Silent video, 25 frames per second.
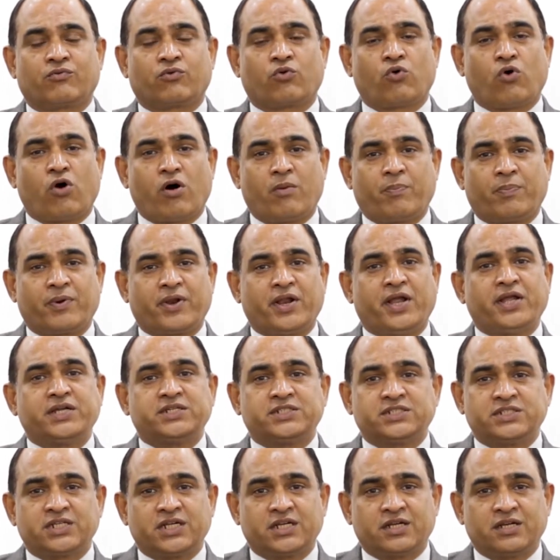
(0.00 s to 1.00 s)

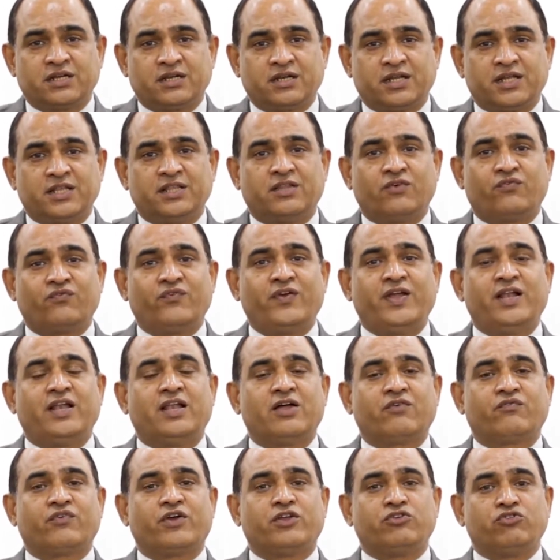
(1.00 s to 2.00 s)
cooperation in the field
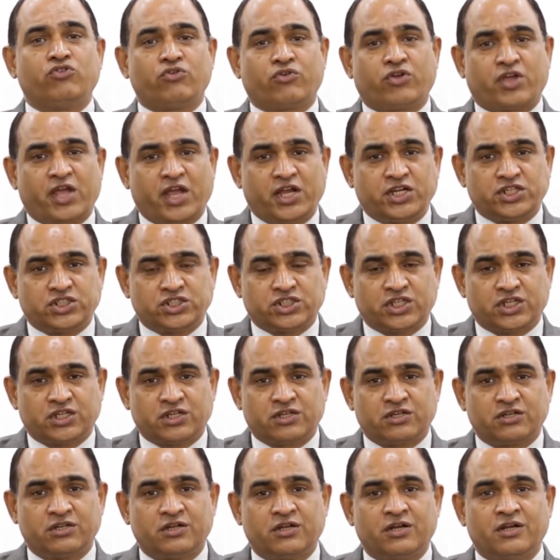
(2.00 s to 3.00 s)
of
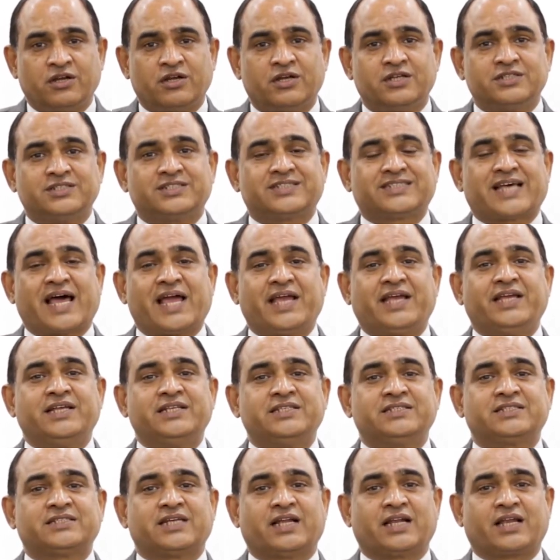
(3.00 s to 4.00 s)
education,
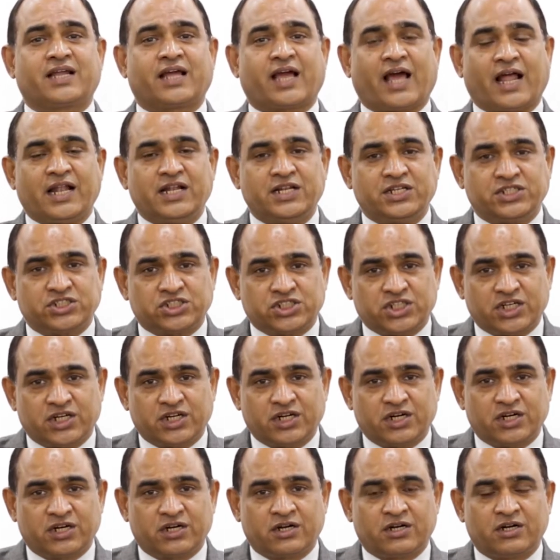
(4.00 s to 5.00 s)
science and
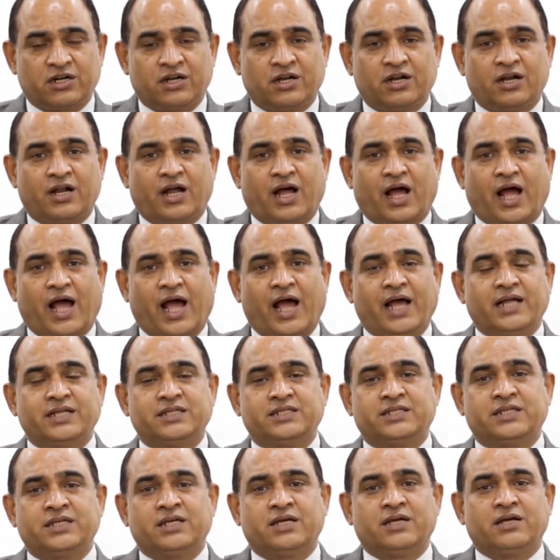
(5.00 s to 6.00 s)
culture, and
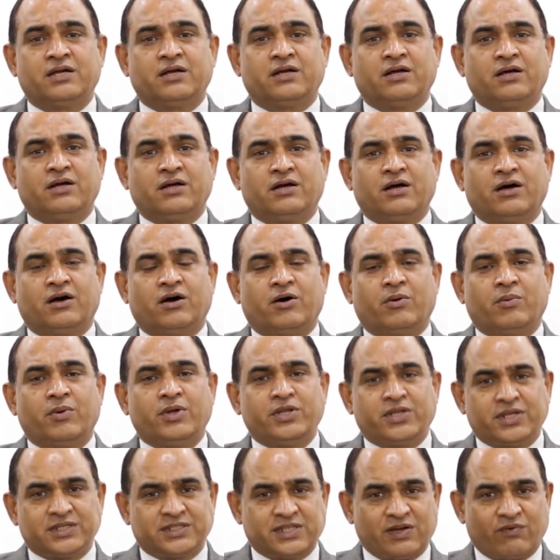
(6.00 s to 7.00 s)

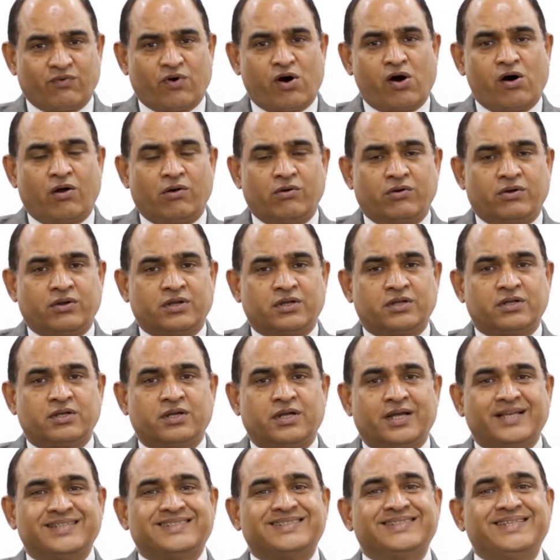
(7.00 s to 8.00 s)
it has evolved
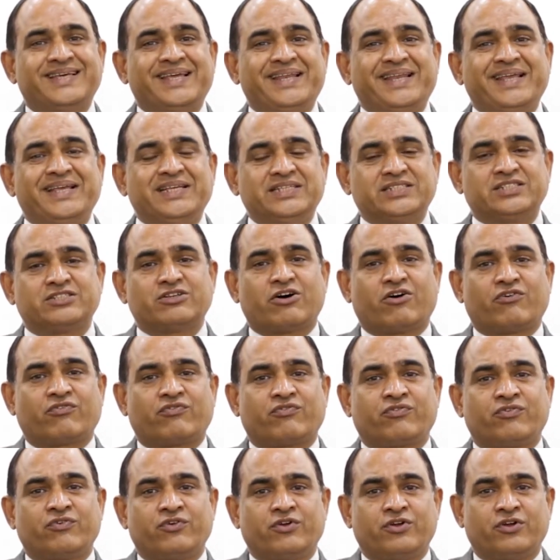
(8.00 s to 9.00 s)
a series
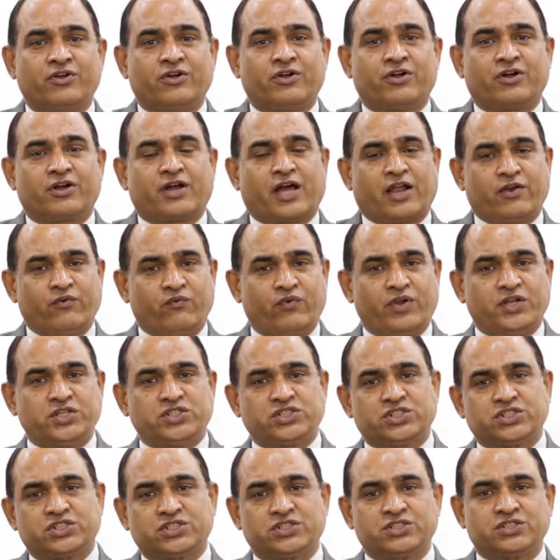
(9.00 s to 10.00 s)
of
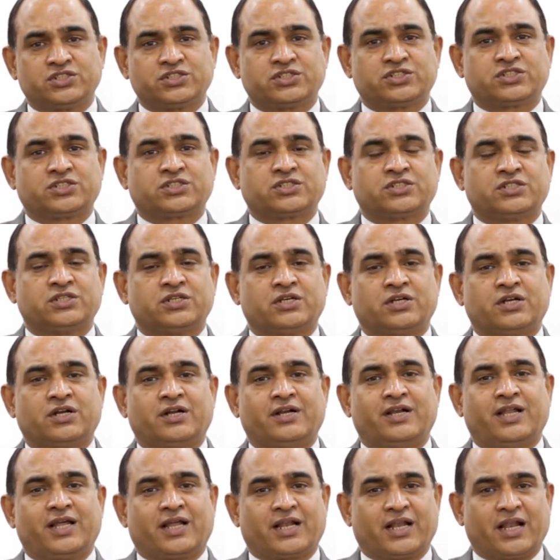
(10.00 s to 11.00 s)
conventions,
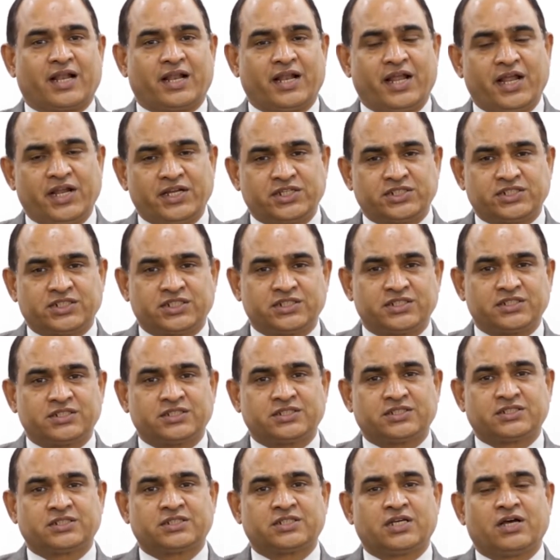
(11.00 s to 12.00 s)

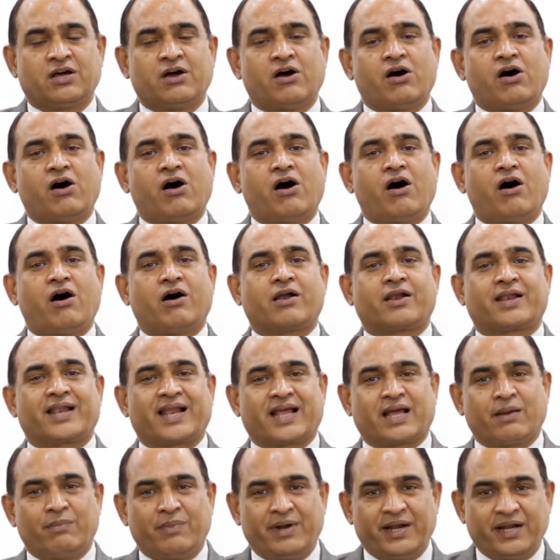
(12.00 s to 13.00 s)
declarations or
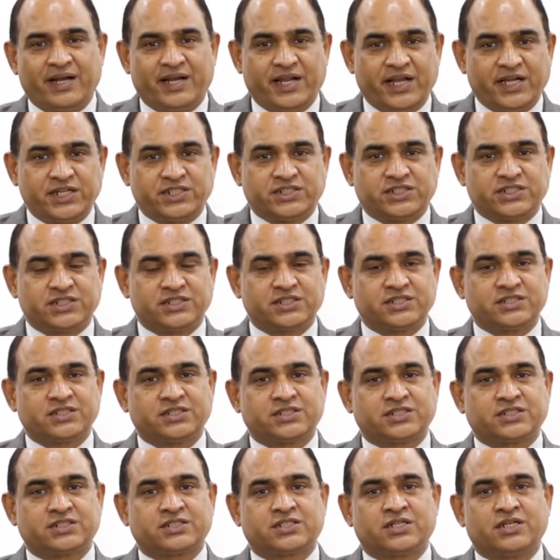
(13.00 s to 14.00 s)

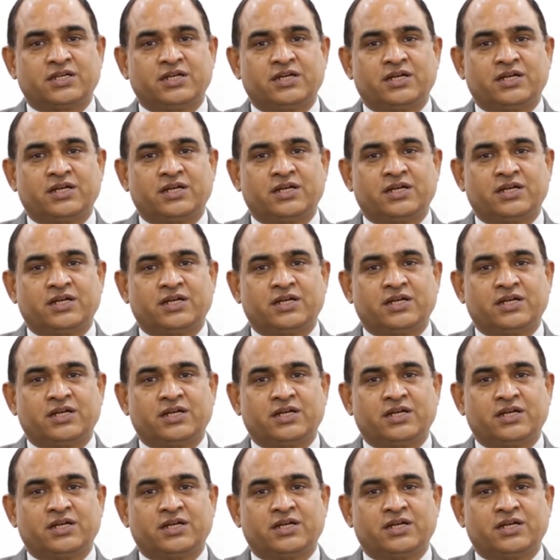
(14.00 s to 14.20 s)
recommendations.